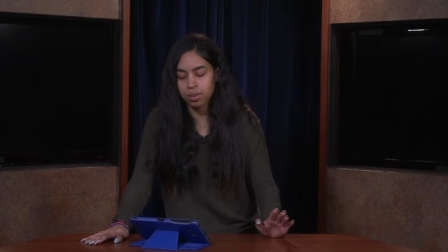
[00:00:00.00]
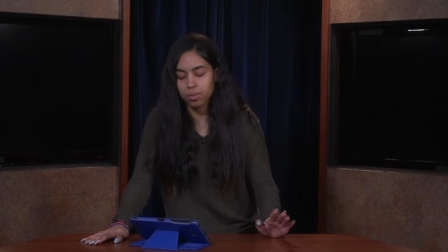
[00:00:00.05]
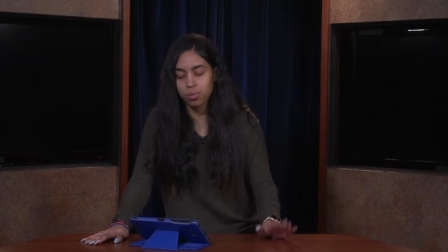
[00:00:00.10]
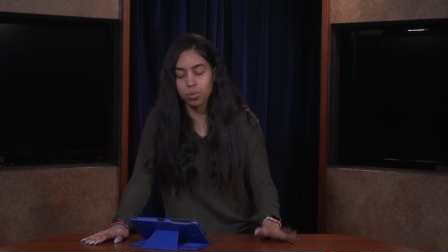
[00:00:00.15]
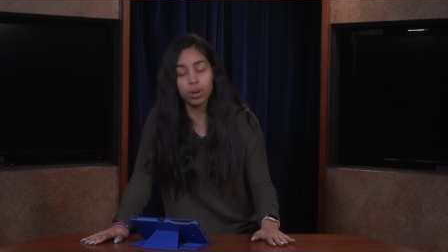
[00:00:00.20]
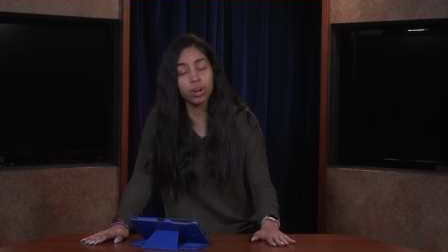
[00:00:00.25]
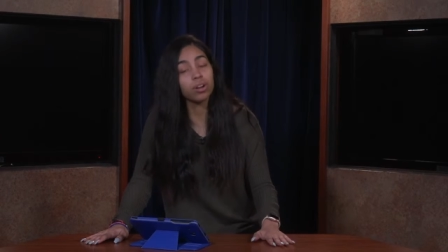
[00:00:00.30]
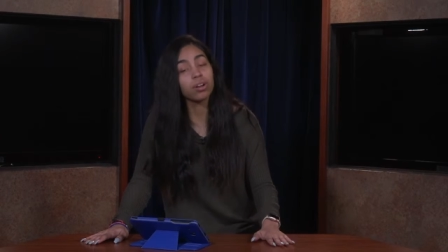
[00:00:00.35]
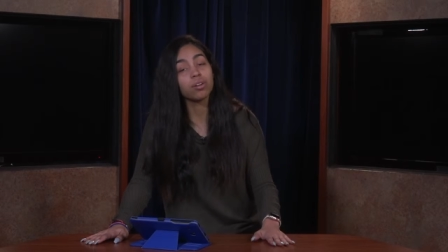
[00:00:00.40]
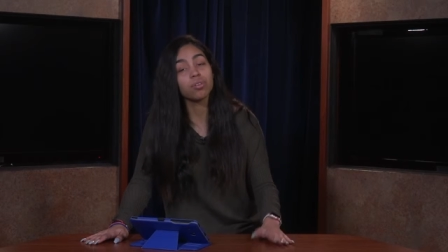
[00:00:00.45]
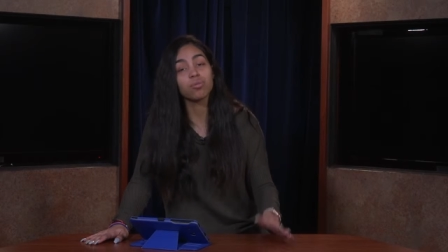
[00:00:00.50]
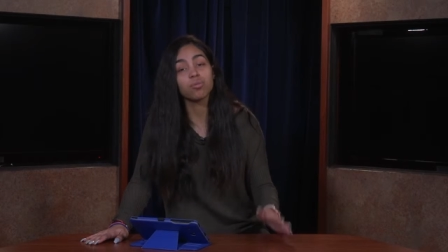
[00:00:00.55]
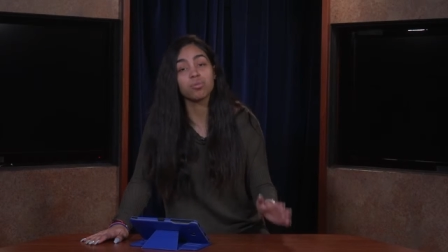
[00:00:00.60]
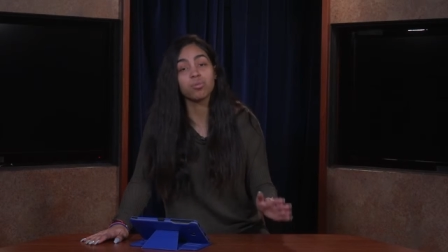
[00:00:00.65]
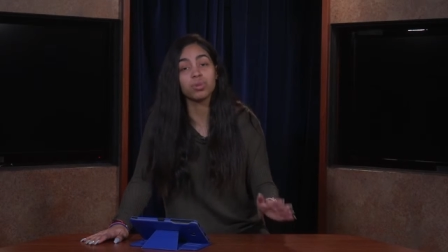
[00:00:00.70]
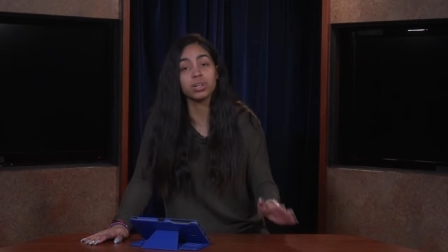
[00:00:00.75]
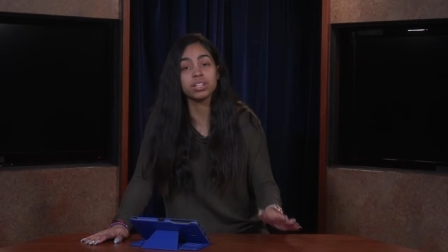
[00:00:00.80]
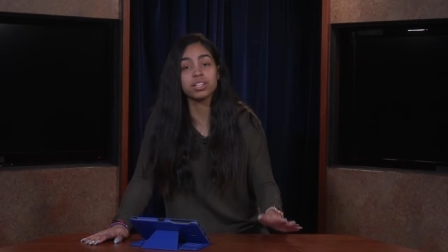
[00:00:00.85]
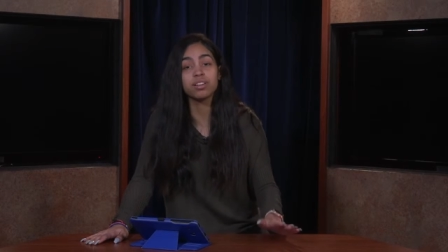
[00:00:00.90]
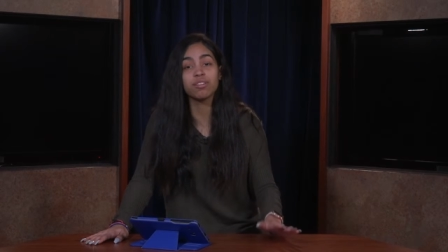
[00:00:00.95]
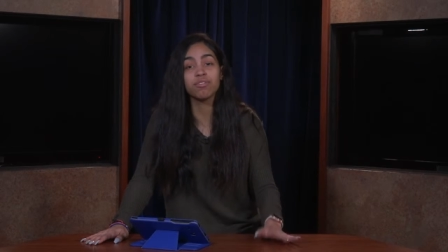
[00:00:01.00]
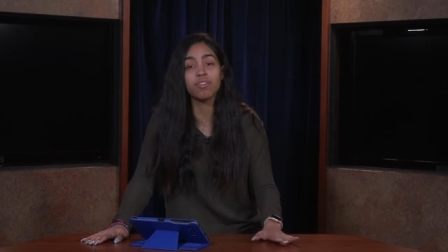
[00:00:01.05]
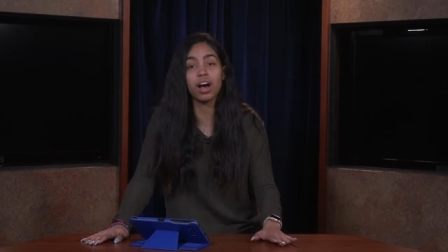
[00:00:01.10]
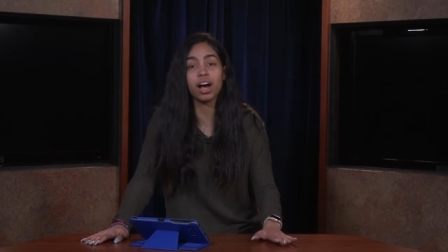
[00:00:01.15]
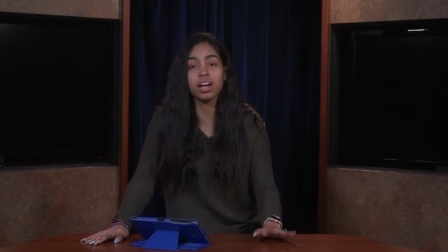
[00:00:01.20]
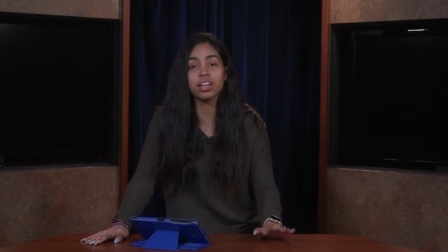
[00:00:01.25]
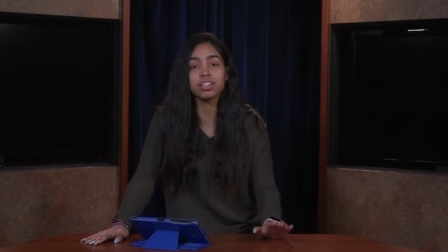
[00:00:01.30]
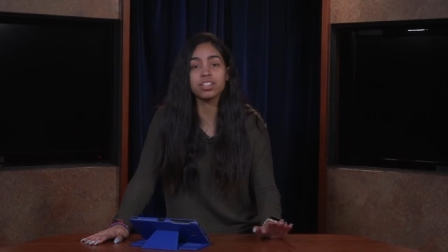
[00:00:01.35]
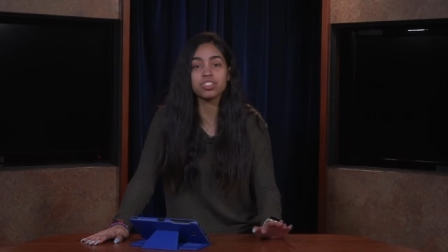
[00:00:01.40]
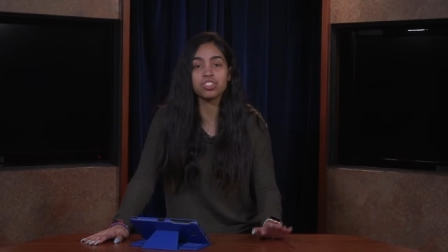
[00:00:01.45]
where we
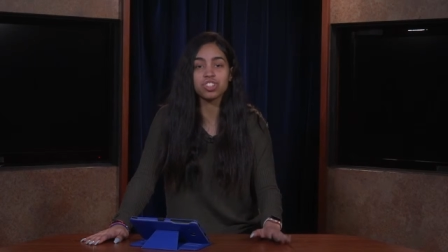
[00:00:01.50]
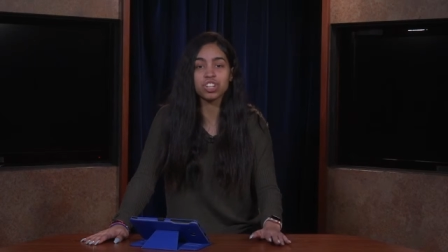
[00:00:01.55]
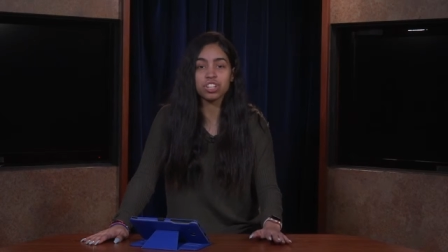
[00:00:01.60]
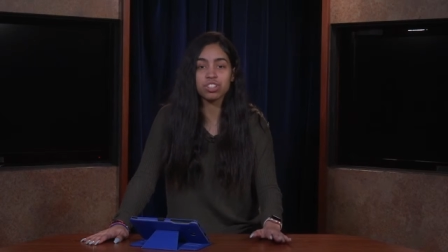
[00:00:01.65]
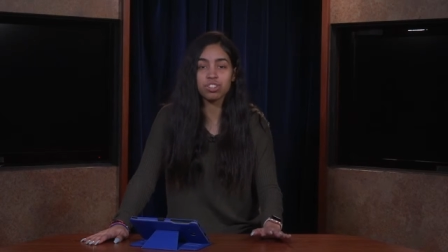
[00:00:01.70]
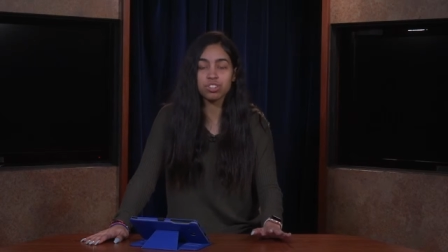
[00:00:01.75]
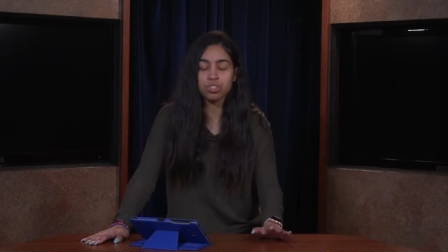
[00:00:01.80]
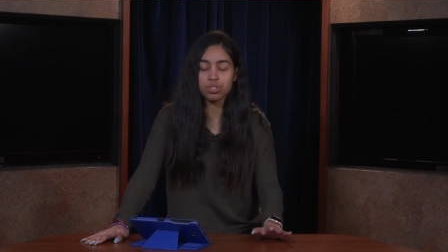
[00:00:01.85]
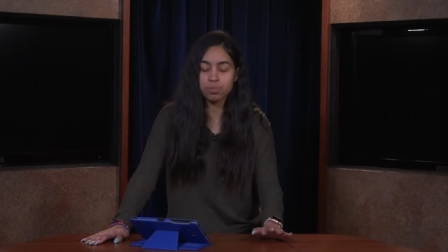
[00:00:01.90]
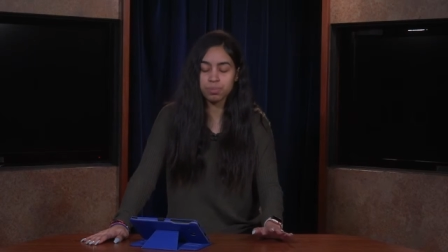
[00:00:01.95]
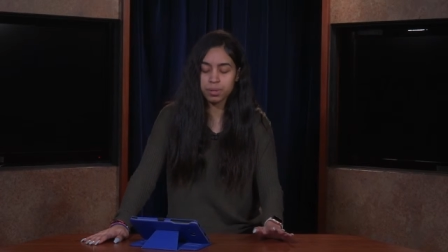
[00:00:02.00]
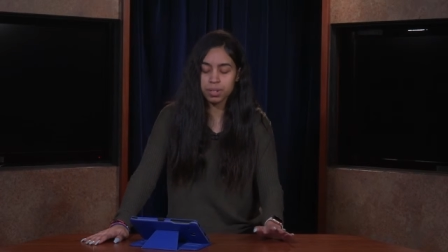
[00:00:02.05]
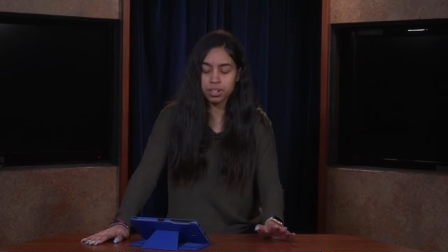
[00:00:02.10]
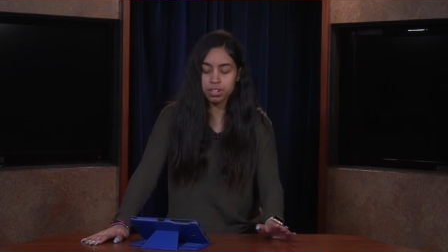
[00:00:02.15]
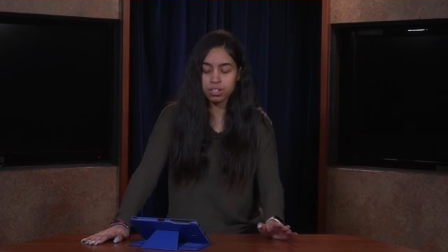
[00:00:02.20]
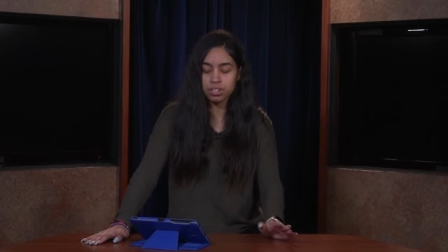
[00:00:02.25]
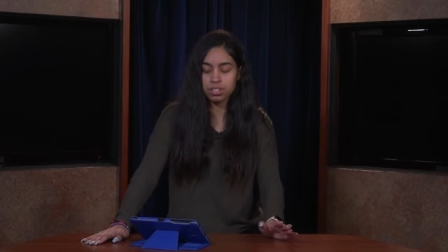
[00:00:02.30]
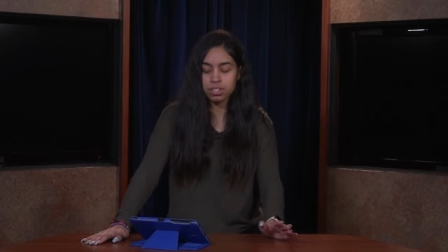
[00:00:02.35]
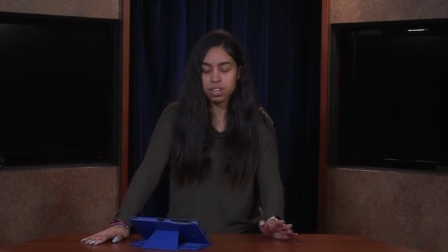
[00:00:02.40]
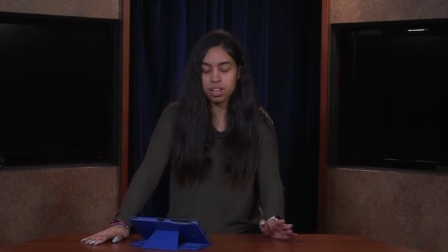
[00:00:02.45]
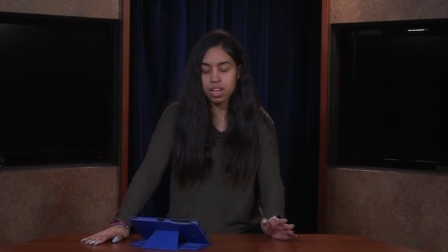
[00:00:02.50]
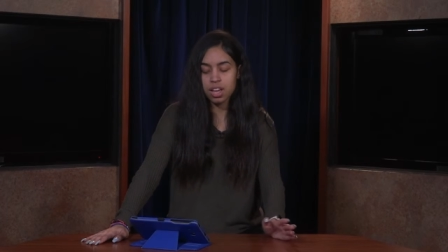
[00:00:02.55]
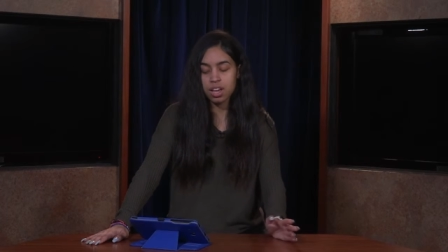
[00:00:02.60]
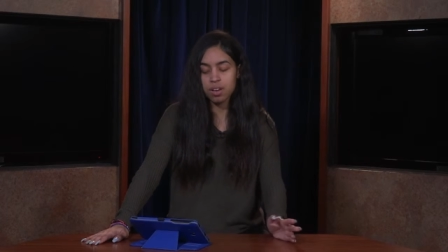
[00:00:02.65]
divide the gender spheres.